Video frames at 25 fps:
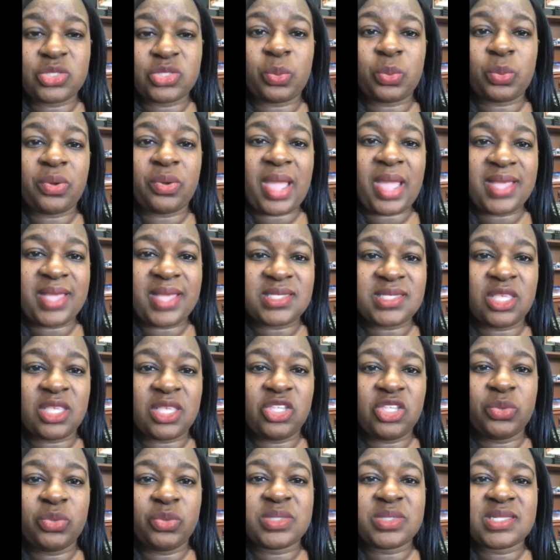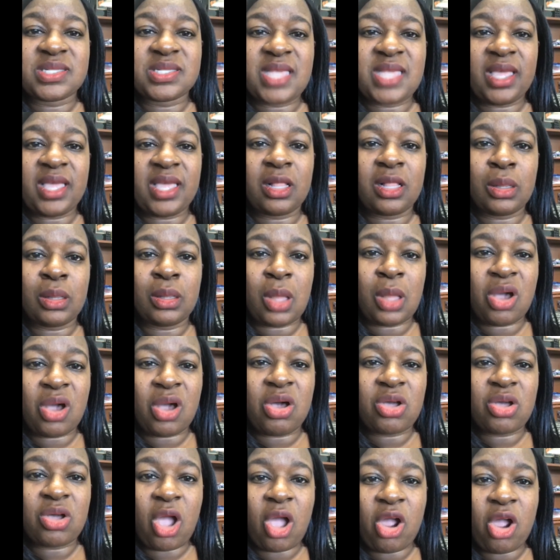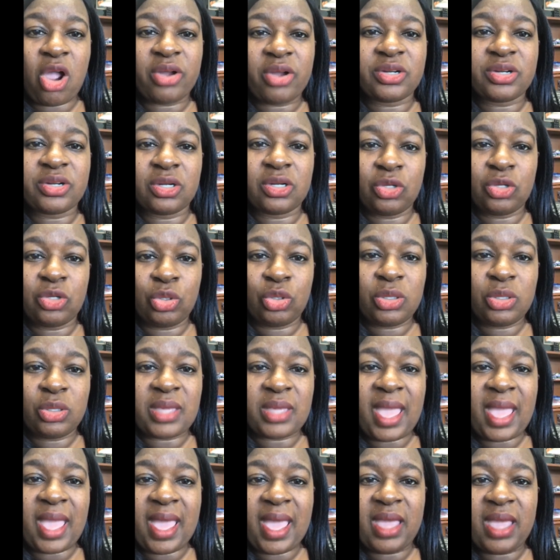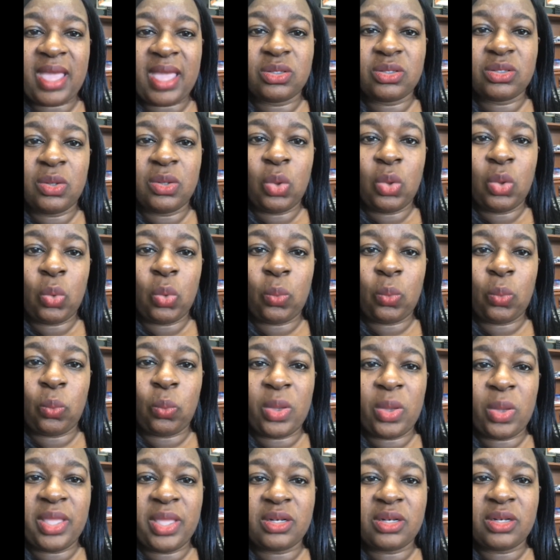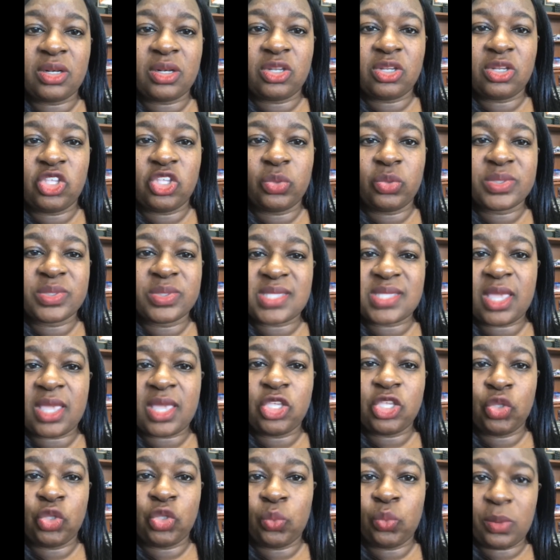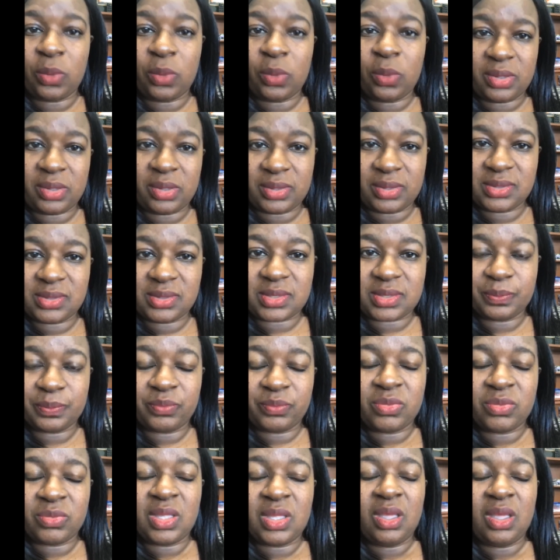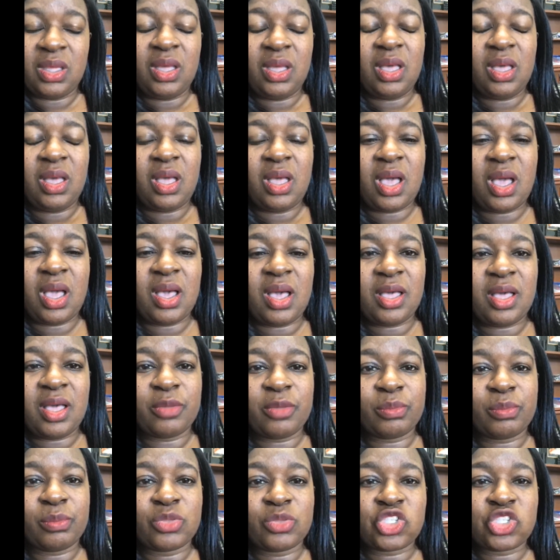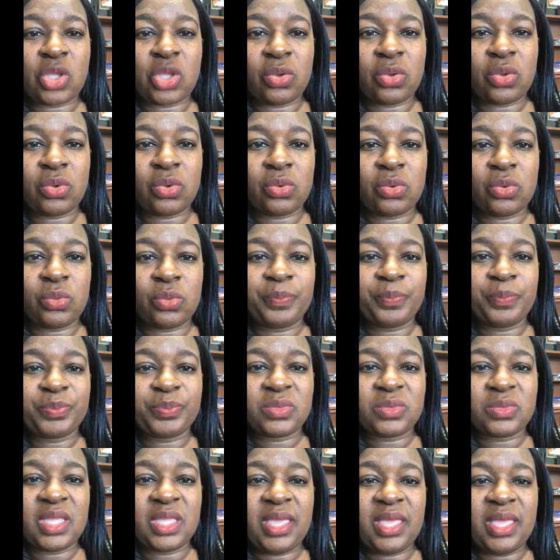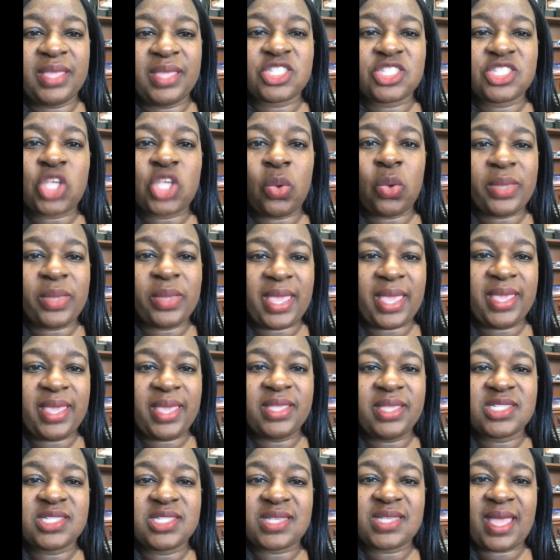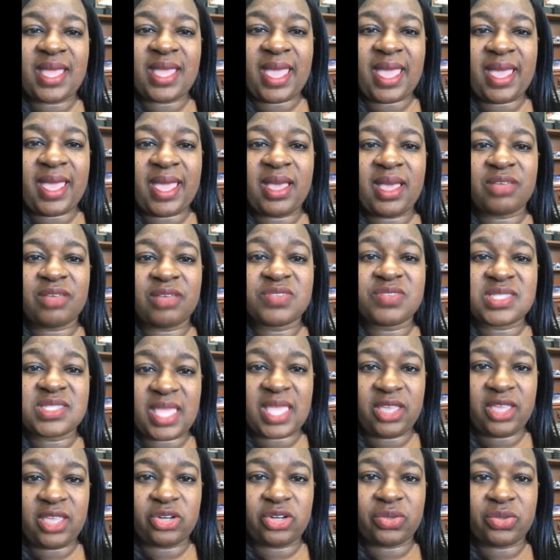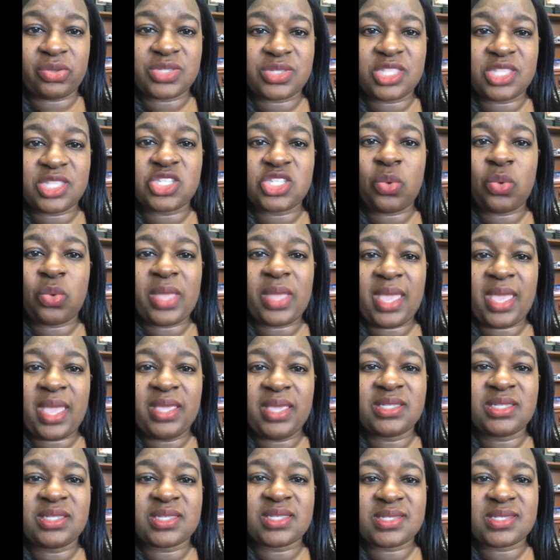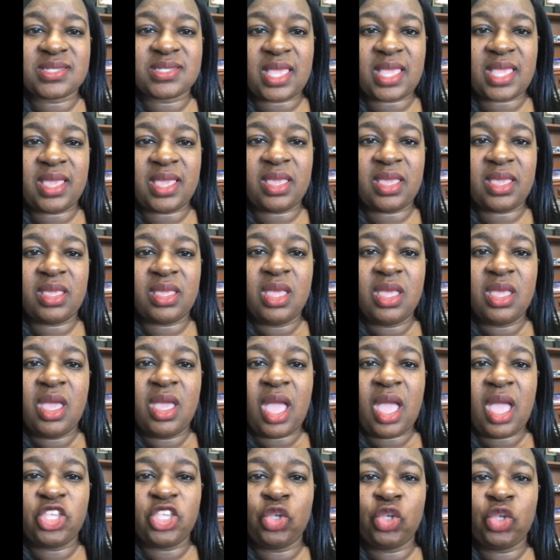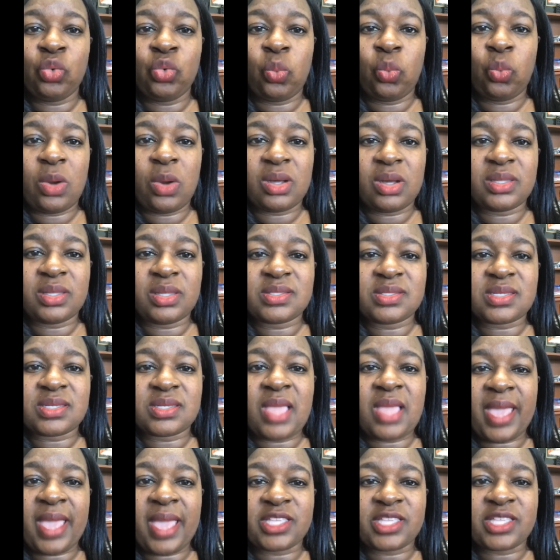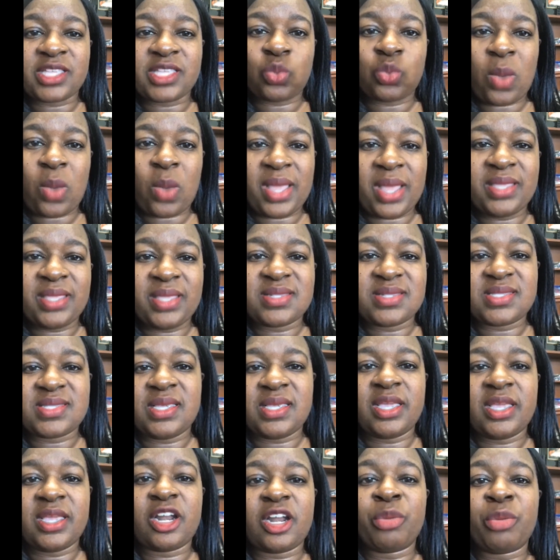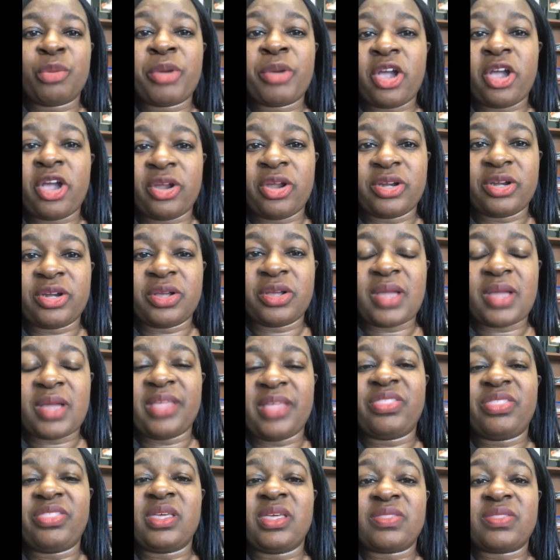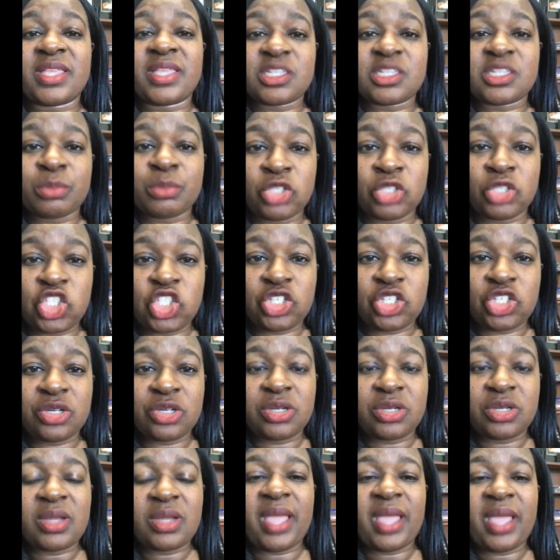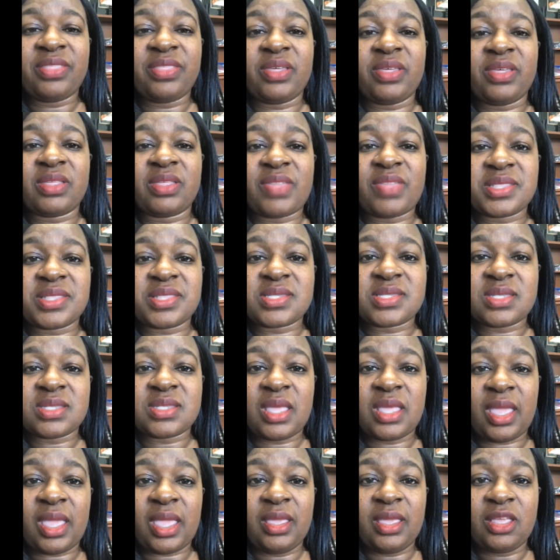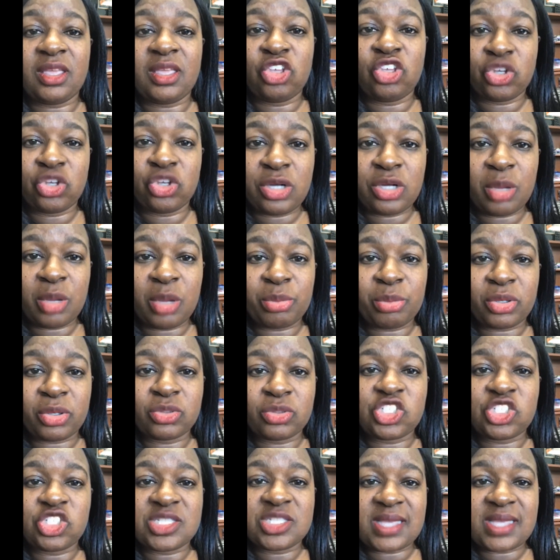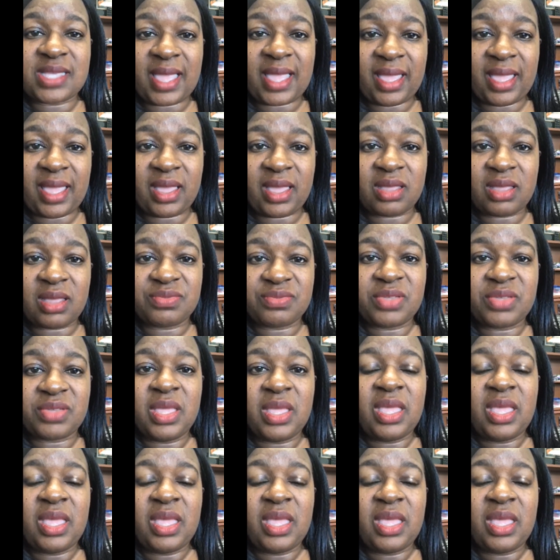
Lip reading: We're asking you to take a long, hard look at what you say you want. So it's okay to have standards. It's okay to say you want X, Y, and Z in a partner. I think that's mature. I think that's a good approach to have.